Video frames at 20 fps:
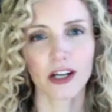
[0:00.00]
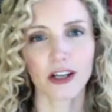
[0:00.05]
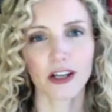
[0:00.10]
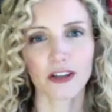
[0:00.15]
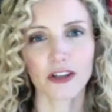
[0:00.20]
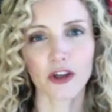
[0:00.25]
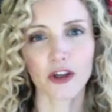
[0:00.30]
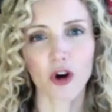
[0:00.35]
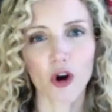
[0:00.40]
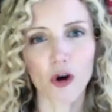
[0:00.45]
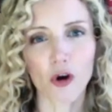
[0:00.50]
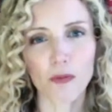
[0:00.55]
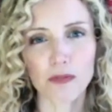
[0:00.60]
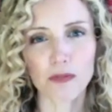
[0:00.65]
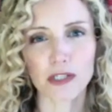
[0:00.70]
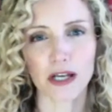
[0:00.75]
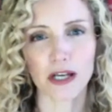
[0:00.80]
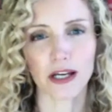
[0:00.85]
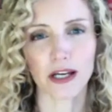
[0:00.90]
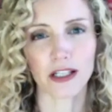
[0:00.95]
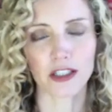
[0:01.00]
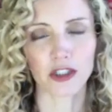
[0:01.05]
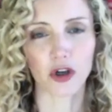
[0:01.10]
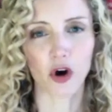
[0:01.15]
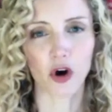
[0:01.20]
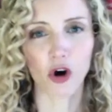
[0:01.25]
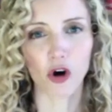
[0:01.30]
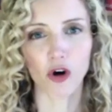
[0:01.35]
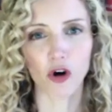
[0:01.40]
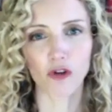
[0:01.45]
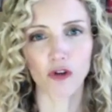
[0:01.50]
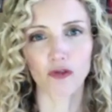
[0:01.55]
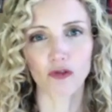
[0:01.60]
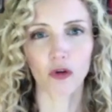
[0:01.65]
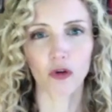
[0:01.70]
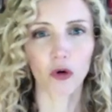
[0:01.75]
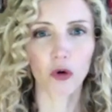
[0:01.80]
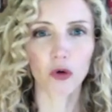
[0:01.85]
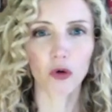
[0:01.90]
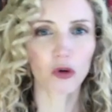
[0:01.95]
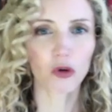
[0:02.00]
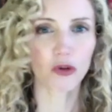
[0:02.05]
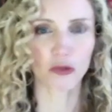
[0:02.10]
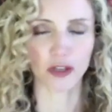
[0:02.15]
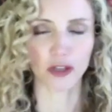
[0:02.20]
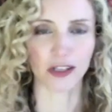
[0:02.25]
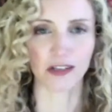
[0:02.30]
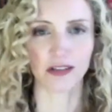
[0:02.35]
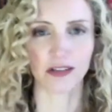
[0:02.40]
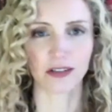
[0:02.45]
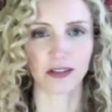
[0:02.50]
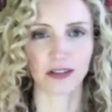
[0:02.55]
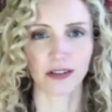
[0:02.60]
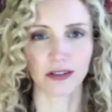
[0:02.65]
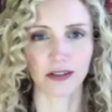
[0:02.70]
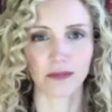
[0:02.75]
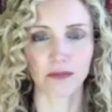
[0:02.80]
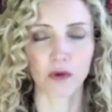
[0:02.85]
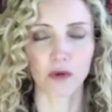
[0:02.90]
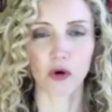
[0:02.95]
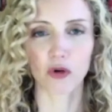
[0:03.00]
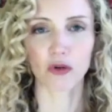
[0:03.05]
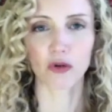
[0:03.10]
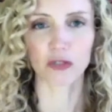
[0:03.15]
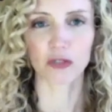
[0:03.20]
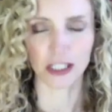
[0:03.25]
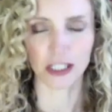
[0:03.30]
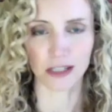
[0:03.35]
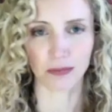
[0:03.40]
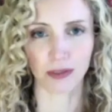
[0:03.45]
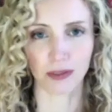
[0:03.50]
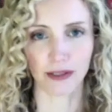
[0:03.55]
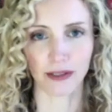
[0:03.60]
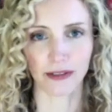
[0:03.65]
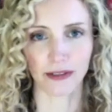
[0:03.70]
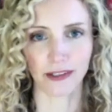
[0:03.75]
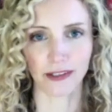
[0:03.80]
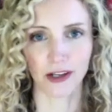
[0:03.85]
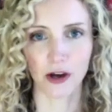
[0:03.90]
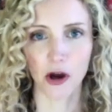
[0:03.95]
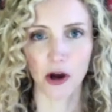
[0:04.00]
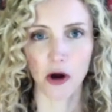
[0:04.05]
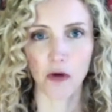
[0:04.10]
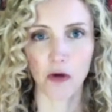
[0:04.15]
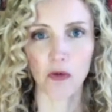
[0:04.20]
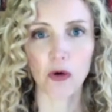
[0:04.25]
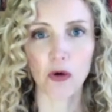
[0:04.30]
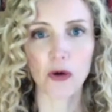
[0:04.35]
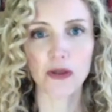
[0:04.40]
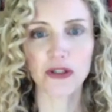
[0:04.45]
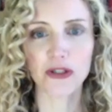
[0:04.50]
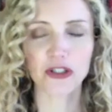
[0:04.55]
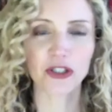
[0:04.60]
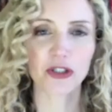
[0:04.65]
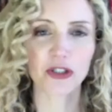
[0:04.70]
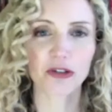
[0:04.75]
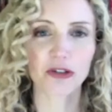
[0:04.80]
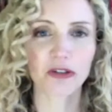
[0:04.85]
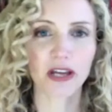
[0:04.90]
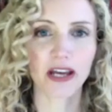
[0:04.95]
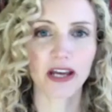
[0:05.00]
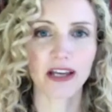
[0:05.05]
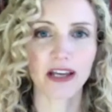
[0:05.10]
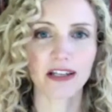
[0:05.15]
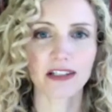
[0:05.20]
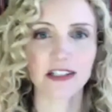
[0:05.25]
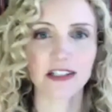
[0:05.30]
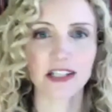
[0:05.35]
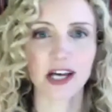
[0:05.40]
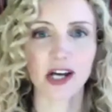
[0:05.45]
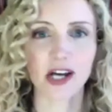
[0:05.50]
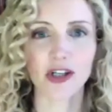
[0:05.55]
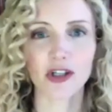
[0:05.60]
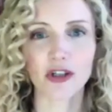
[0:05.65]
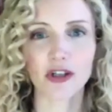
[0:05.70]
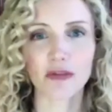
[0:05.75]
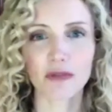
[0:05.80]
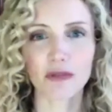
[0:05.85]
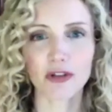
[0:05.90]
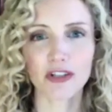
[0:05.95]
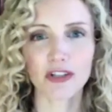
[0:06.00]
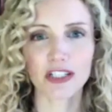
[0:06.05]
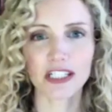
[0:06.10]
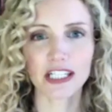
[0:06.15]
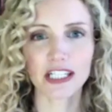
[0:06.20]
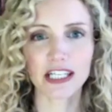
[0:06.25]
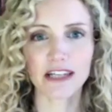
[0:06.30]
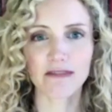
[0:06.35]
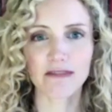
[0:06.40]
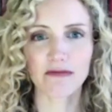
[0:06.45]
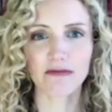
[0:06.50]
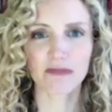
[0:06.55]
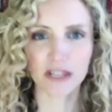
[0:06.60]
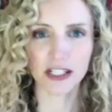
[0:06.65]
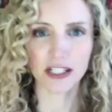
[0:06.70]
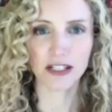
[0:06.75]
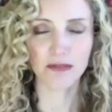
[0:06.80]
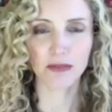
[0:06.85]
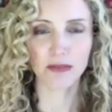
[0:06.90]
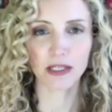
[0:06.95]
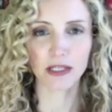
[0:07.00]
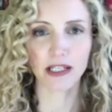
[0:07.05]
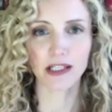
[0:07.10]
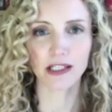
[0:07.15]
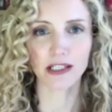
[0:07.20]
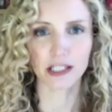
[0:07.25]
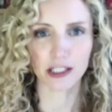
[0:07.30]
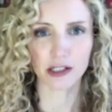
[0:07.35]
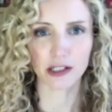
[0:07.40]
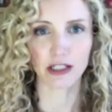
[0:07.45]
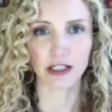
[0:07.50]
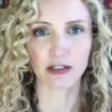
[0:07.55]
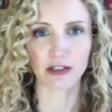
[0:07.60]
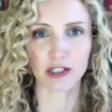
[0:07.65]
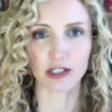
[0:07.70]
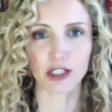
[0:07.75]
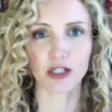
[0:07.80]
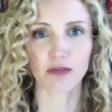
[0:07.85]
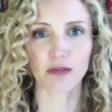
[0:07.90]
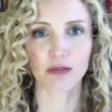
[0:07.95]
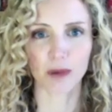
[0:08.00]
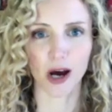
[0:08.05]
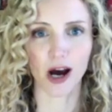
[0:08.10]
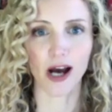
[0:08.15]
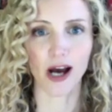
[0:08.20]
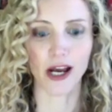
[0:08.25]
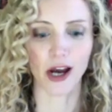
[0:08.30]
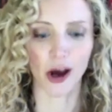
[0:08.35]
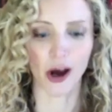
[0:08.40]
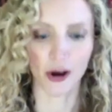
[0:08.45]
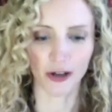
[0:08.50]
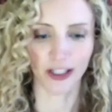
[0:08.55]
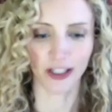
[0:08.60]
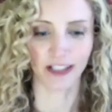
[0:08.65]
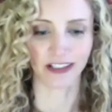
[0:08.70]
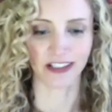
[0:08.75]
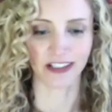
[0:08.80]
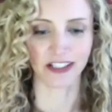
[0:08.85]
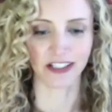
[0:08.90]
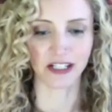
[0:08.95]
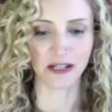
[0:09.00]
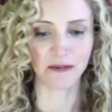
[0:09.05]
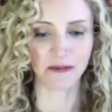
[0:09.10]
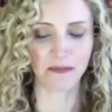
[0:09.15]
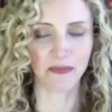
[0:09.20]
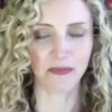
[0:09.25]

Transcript: The object of all of this moral discipline was to create a community visibly distinguished by holiness.